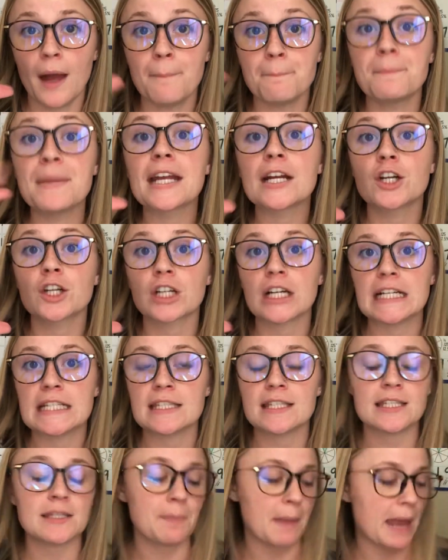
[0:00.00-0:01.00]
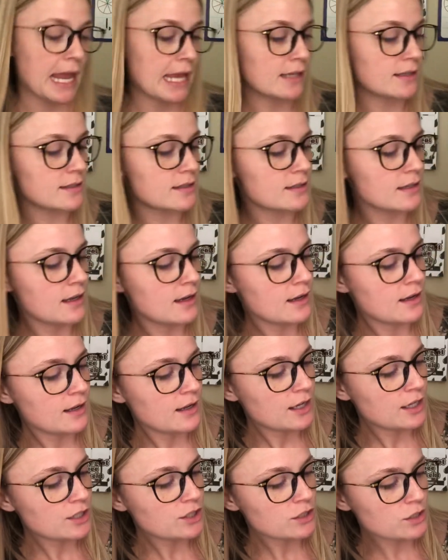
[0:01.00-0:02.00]
bigger in space.
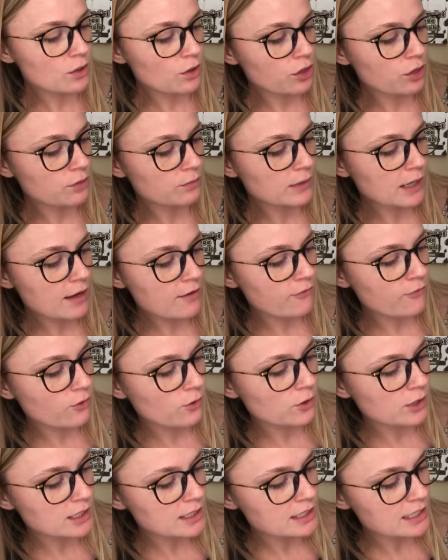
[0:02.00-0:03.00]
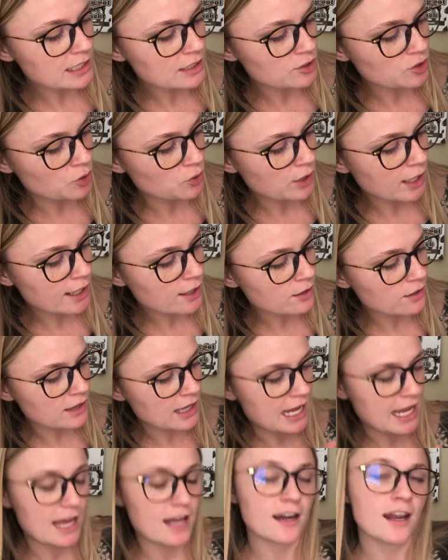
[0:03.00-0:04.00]
So 3/4 is greater
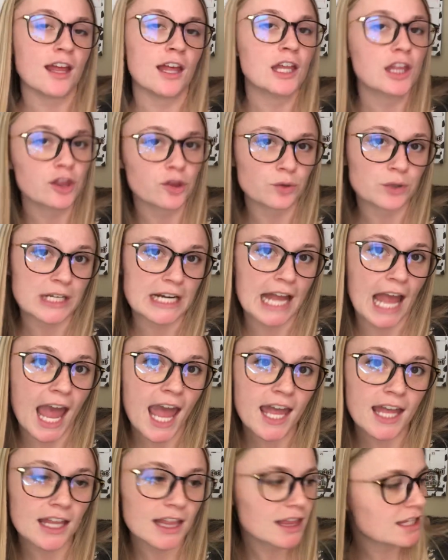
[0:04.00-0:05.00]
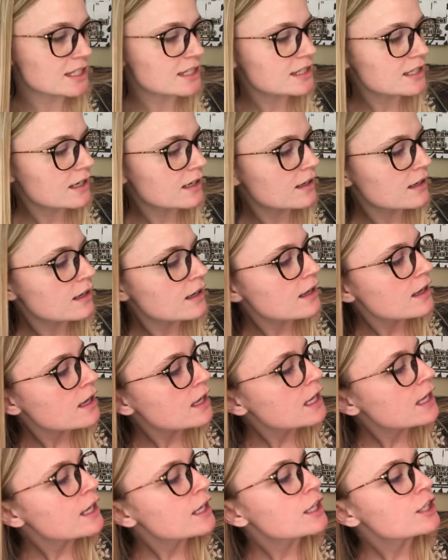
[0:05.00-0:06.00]
than 3/8.
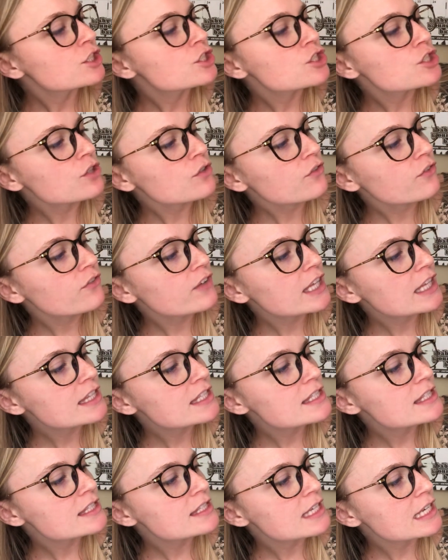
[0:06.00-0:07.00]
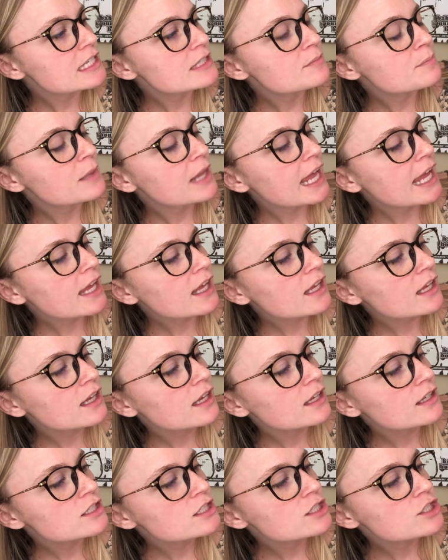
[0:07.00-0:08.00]
2/5 is
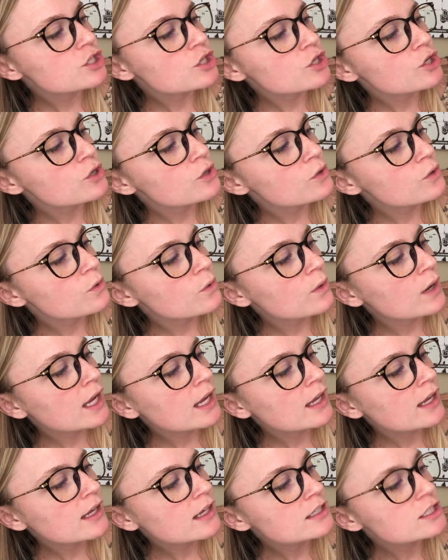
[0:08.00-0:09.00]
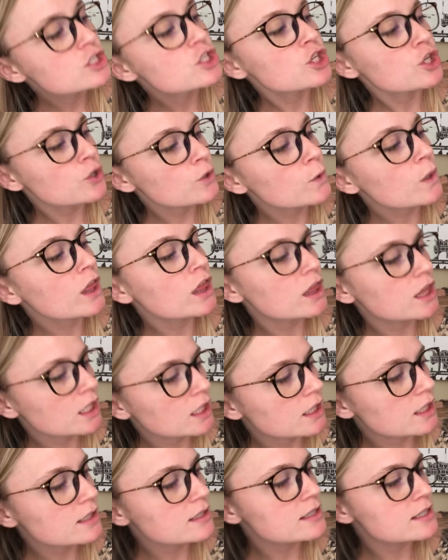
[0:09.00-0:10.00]
blank to
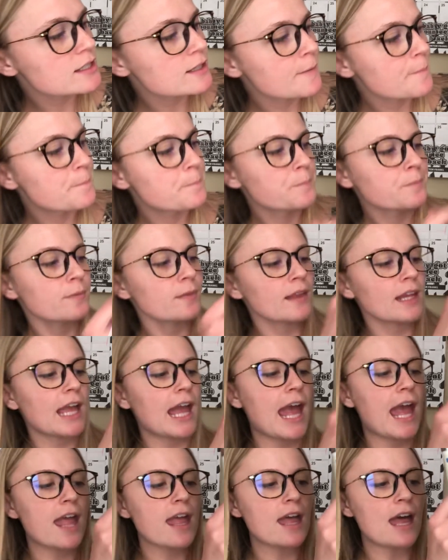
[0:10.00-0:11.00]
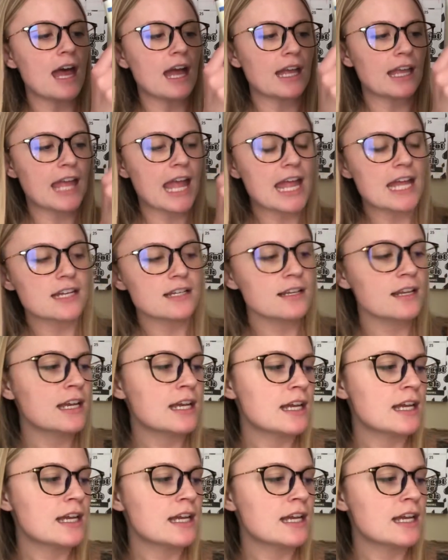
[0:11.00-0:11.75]
2/3. Okay, again,